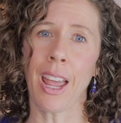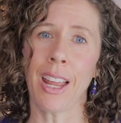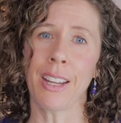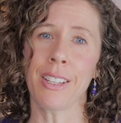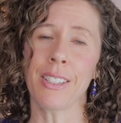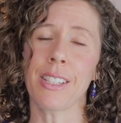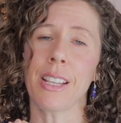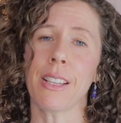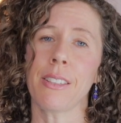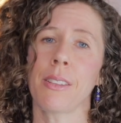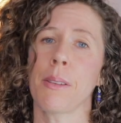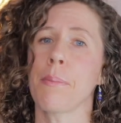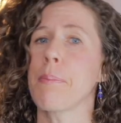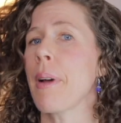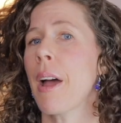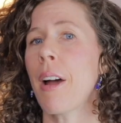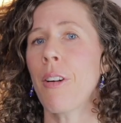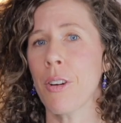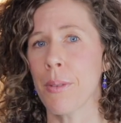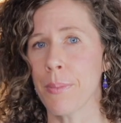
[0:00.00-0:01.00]
and
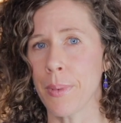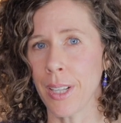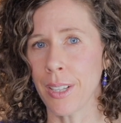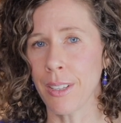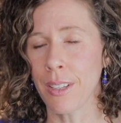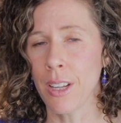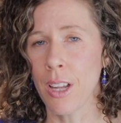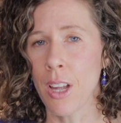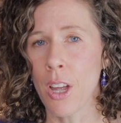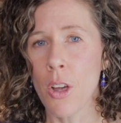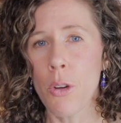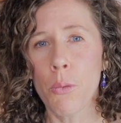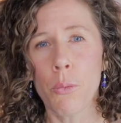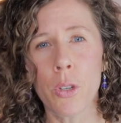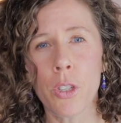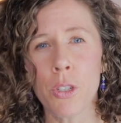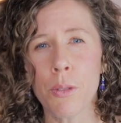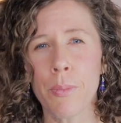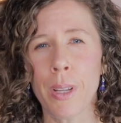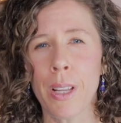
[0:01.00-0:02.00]
disempowerment,
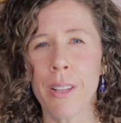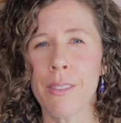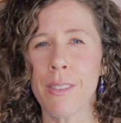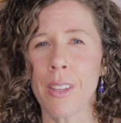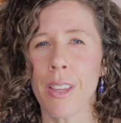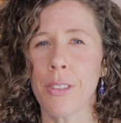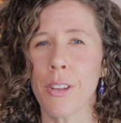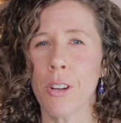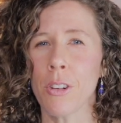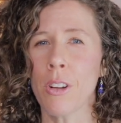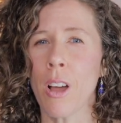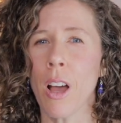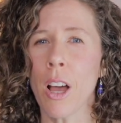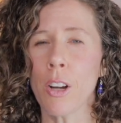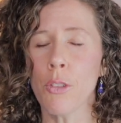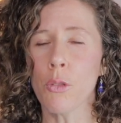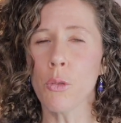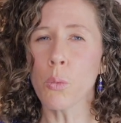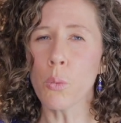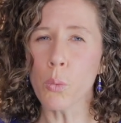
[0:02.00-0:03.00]
which means that they're
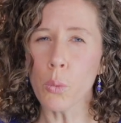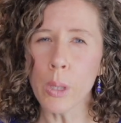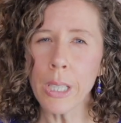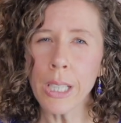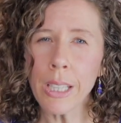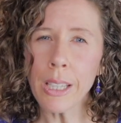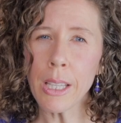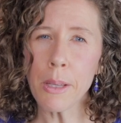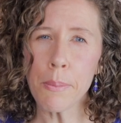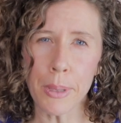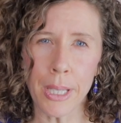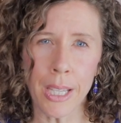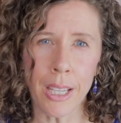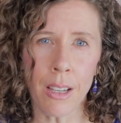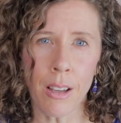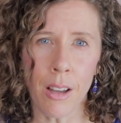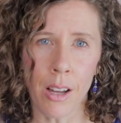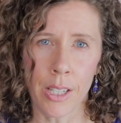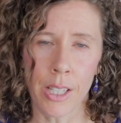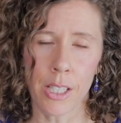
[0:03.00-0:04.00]
not really
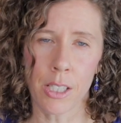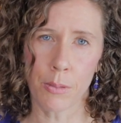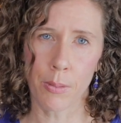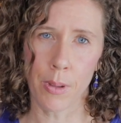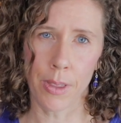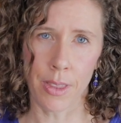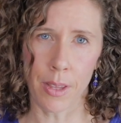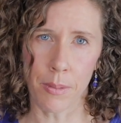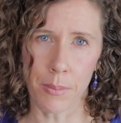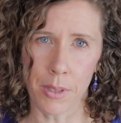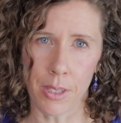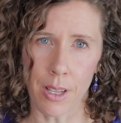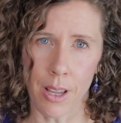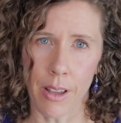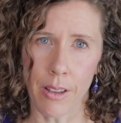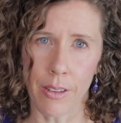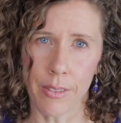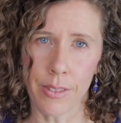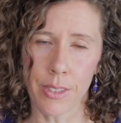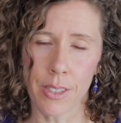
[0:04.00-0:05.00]
being honest with
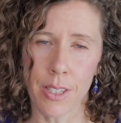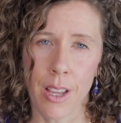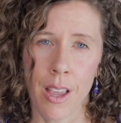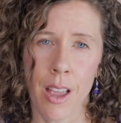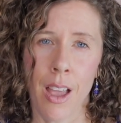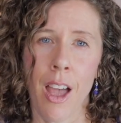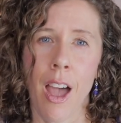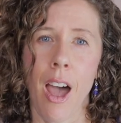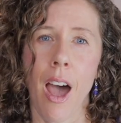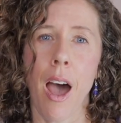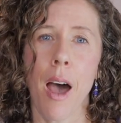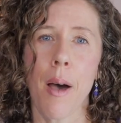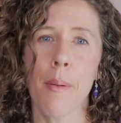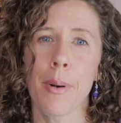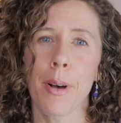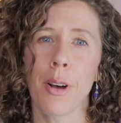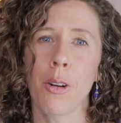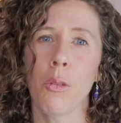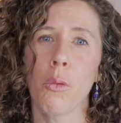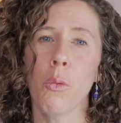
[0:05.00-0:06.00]
themselves
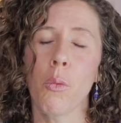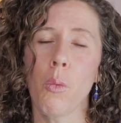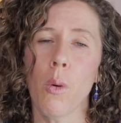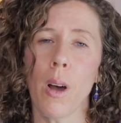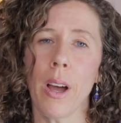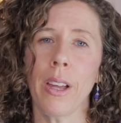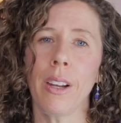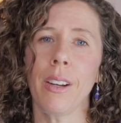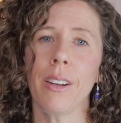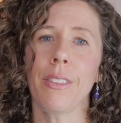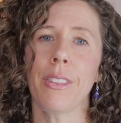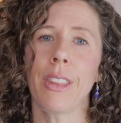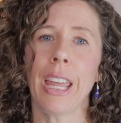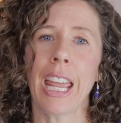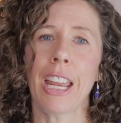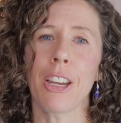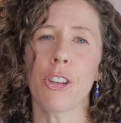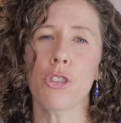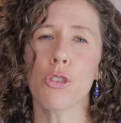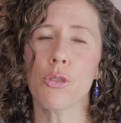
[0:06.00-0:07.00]
about what
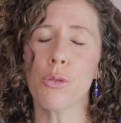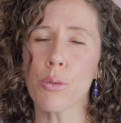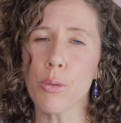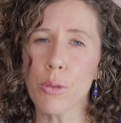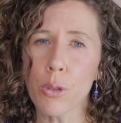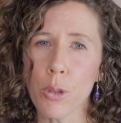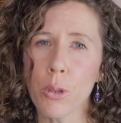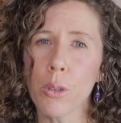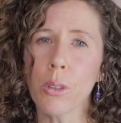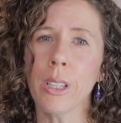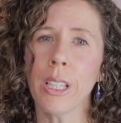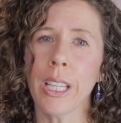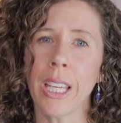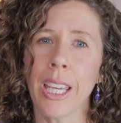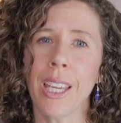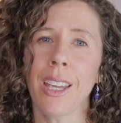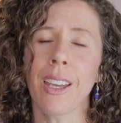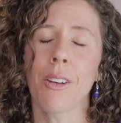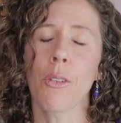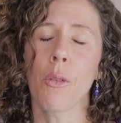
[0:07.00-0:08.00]
they
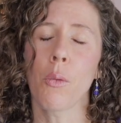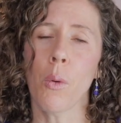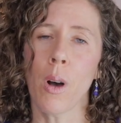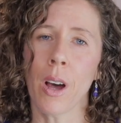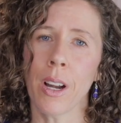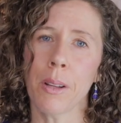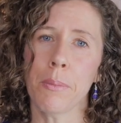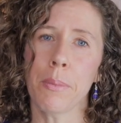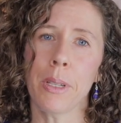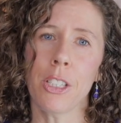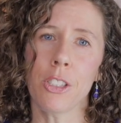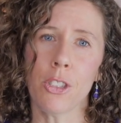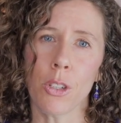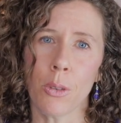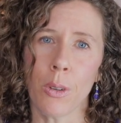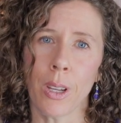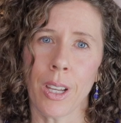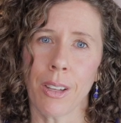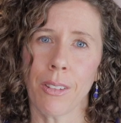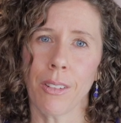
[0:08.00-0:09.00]
truly want to be
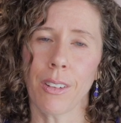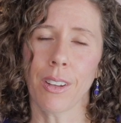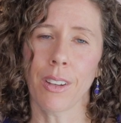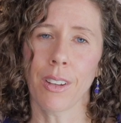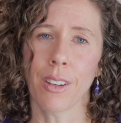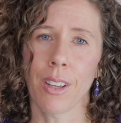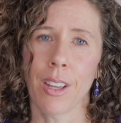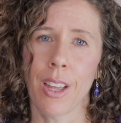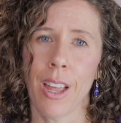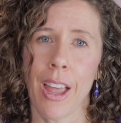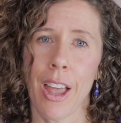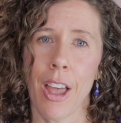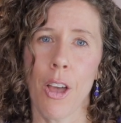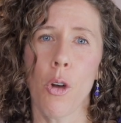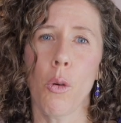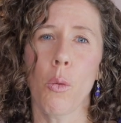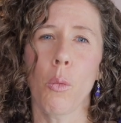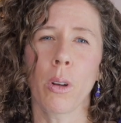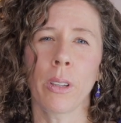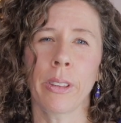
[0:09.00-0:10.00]
doing,
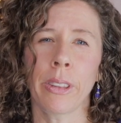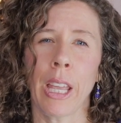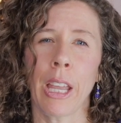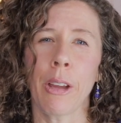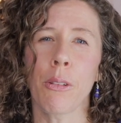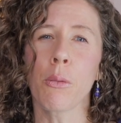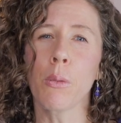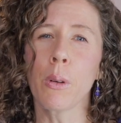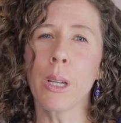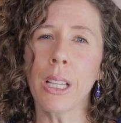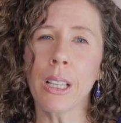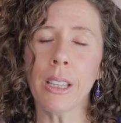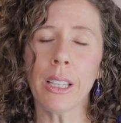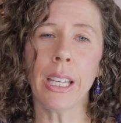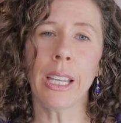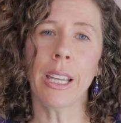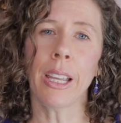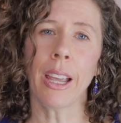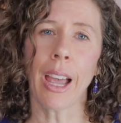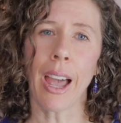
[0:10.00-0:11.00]
what they
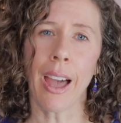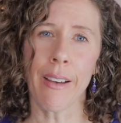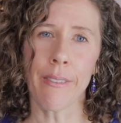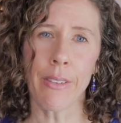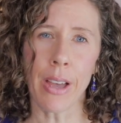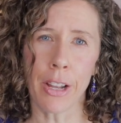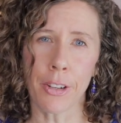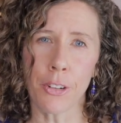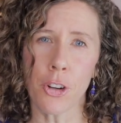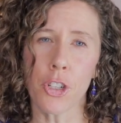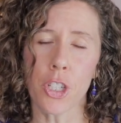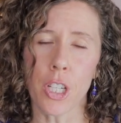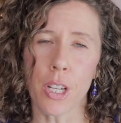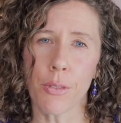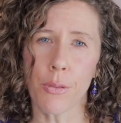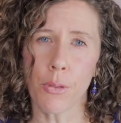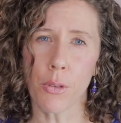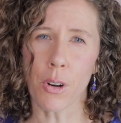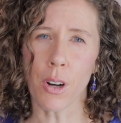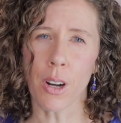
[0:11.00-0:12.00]
really have energy
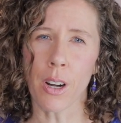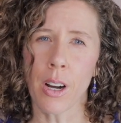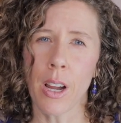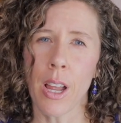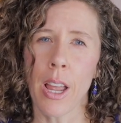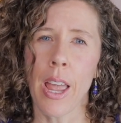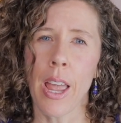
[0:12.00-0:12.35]
for.